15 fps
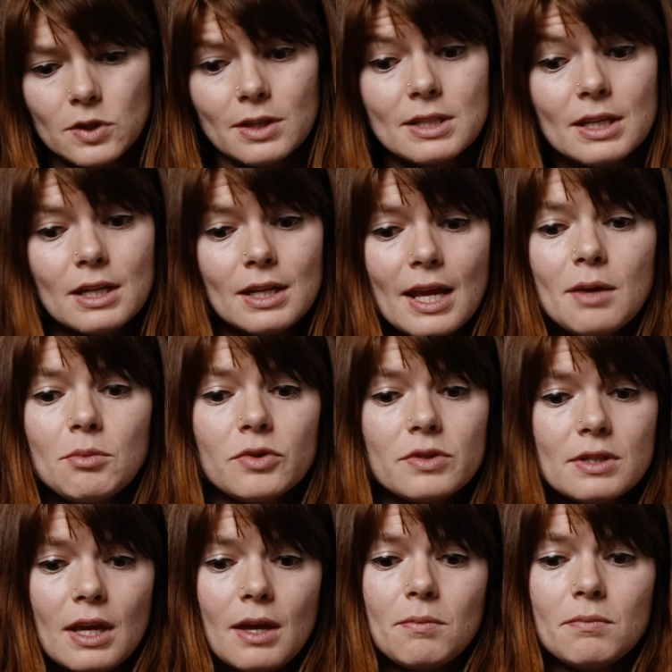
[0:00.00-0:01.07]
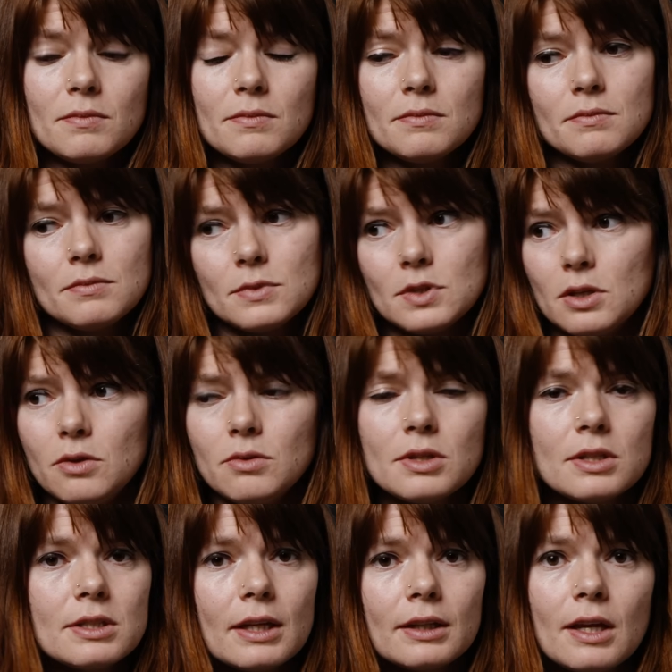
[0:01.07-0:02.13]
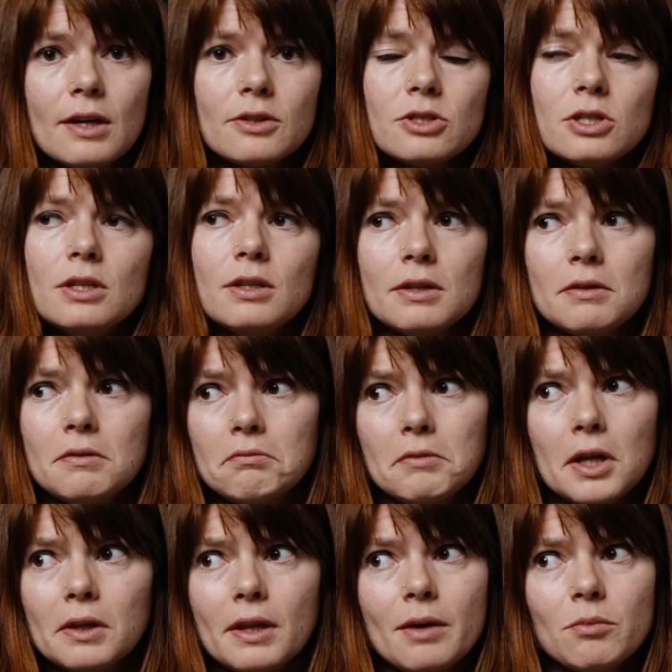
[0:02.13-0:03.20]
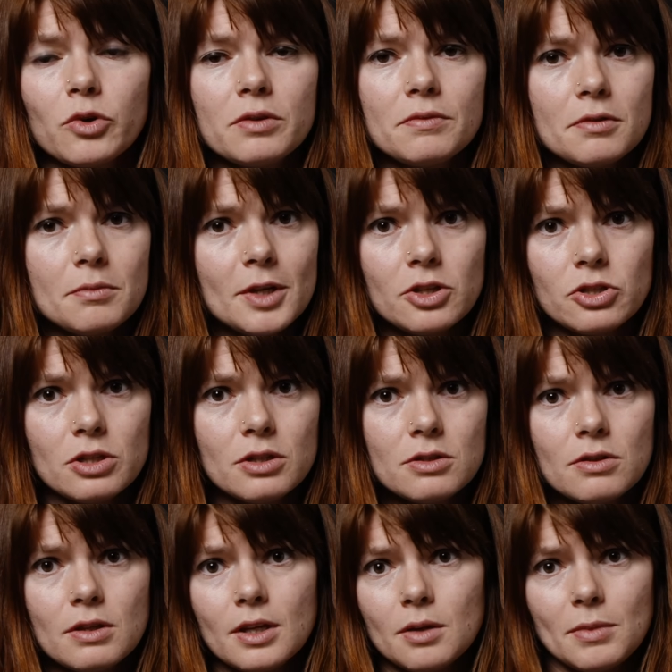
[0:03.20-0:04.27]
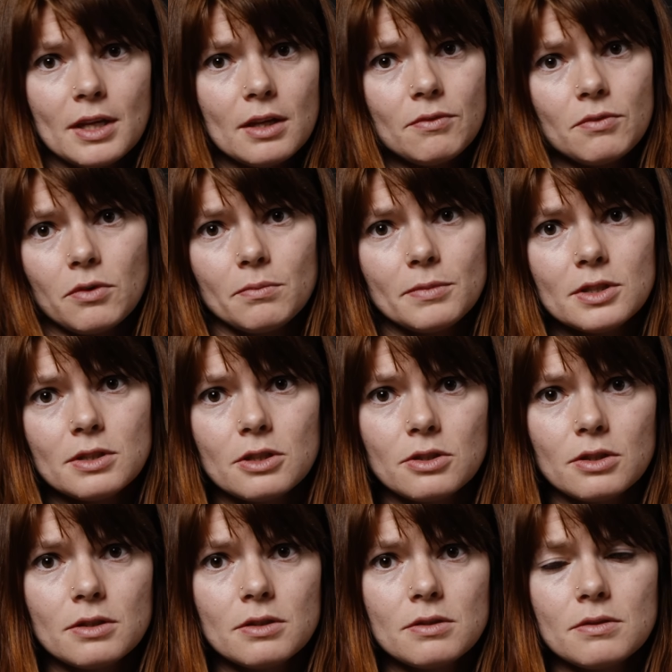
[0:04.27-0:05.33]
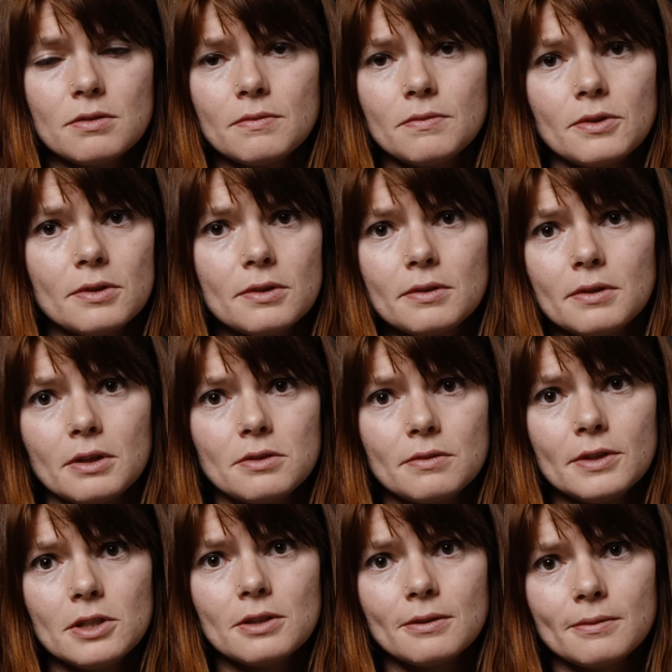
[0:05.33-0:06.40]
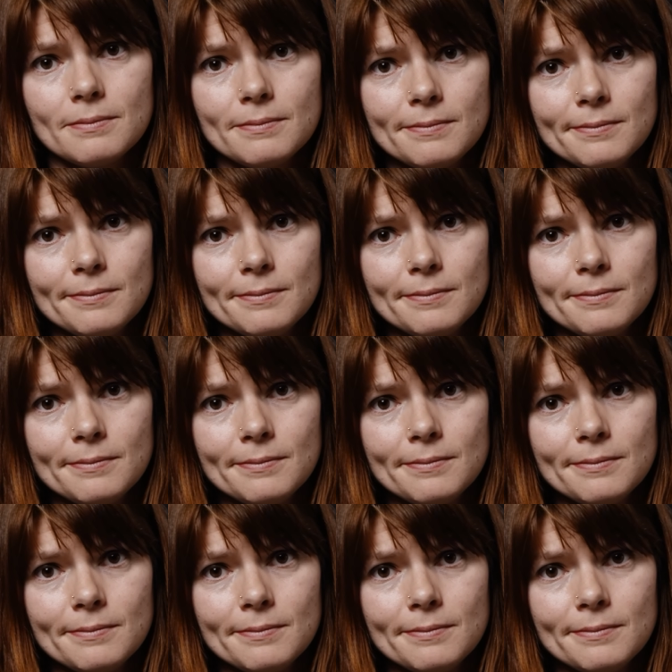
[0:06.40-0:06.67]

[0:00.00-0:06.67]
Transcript: So this enables them to use this technology and get a lot more information so they can make informed decisions for conservation.